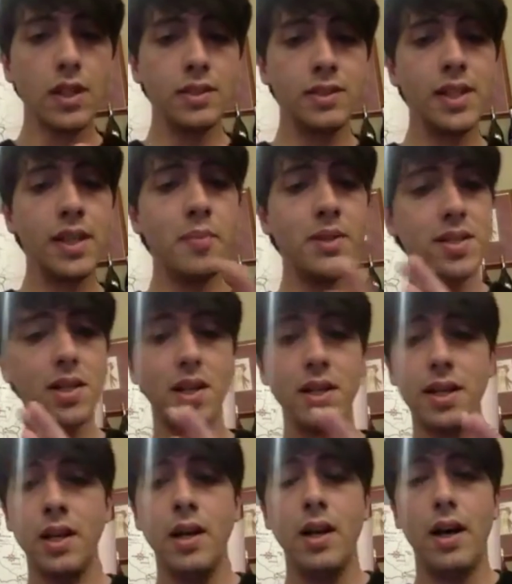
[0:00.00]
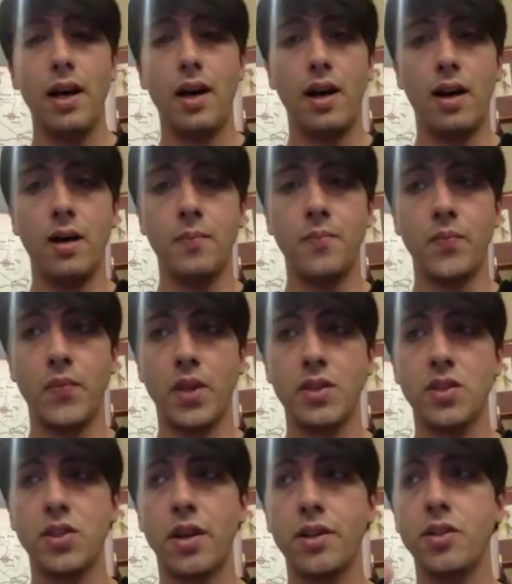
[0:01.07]
basically
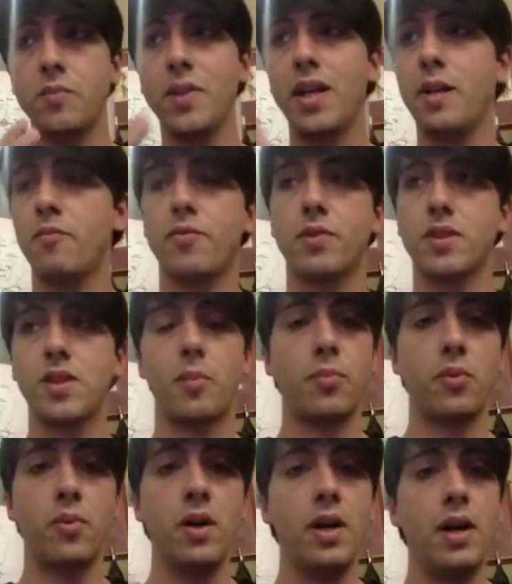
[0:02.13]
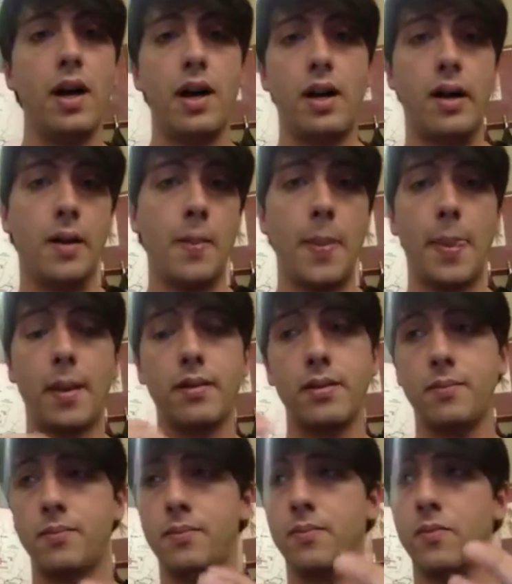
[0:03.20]
start to become, for example,
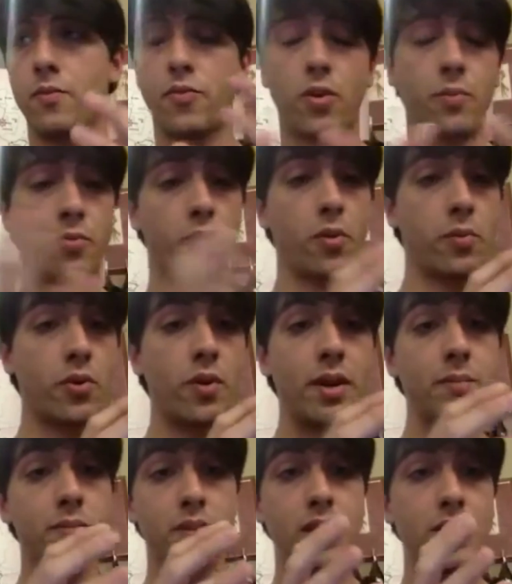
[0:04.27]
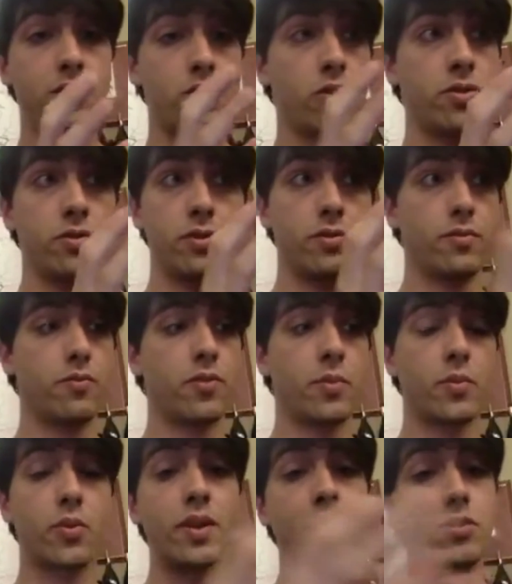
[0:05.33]
from green, they turn
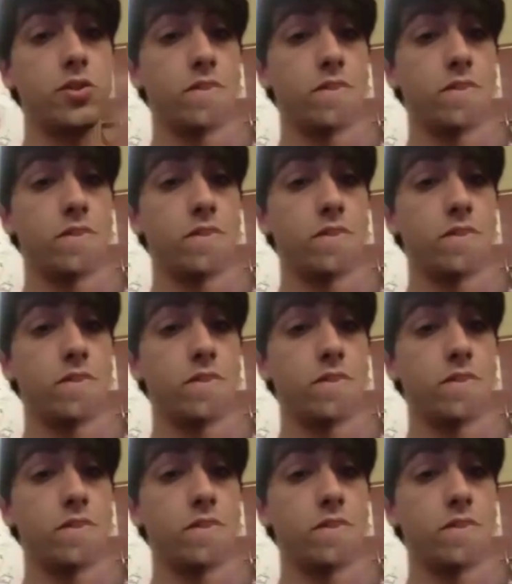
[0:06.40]
from green